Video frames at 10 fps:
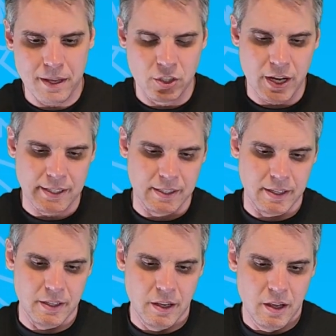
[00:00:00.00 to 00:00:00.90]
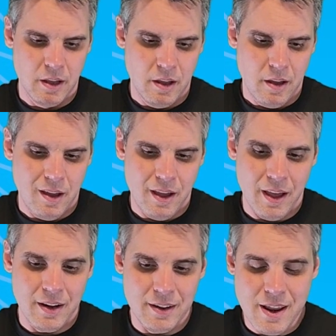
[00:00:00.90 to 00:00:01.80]
can be adjusted
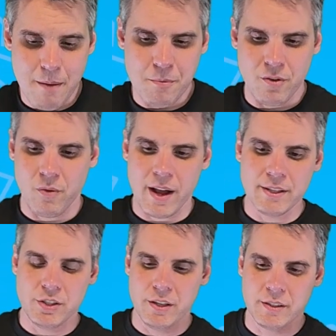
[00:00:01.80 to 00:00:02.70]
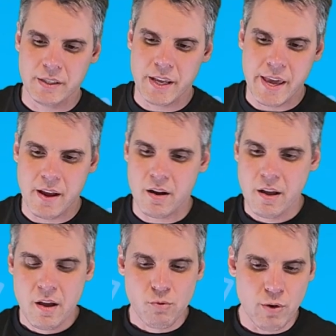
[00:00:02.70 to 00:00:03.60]
in a number of ways. And you can see
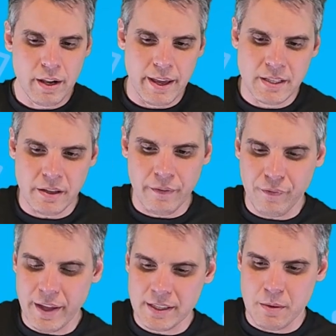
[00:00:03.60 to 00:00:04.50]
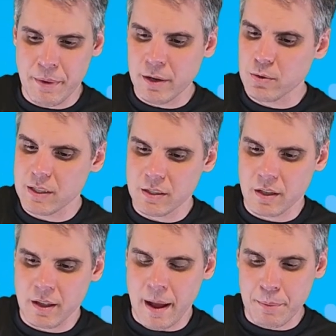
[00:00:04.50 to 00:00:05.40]
here, really easy to flex the pedals.
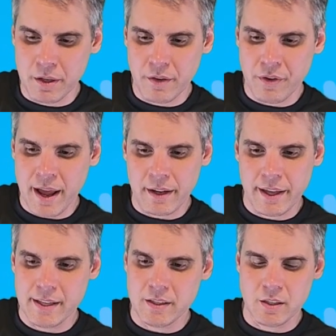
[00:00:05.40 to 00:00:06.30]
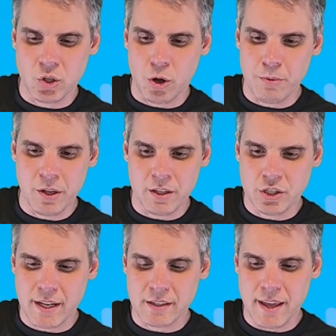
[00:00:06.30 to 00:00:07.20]
There's a couple of different Allen keys at the top. You can
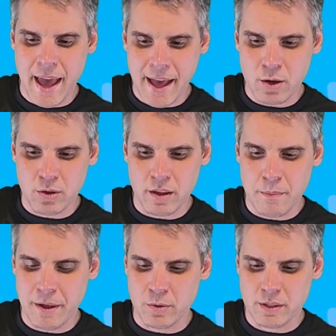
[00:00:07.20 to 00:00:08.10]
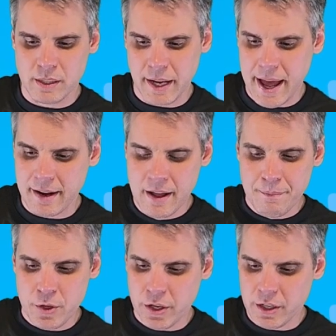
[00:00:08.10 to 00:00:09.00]
adjust the angle that the pedals sit at.
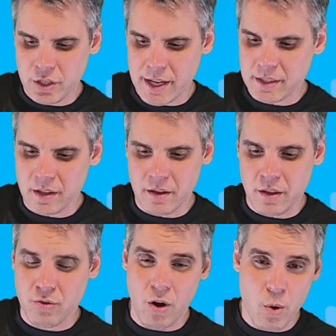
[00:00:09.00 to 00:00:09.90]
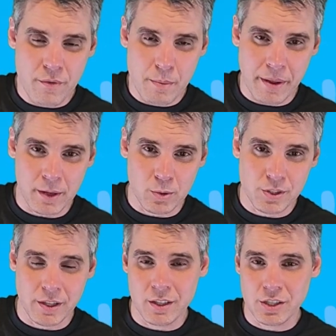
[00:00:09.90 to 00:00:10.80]
You can adjust the throw of the
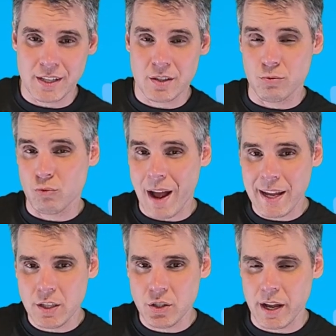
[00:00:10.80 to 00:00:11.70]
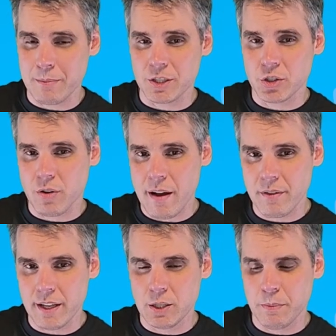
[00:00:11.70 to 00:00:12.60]
pedals. You can adjust the range, how much
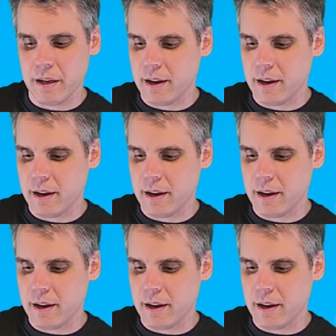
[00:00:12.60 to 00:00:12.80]
travel each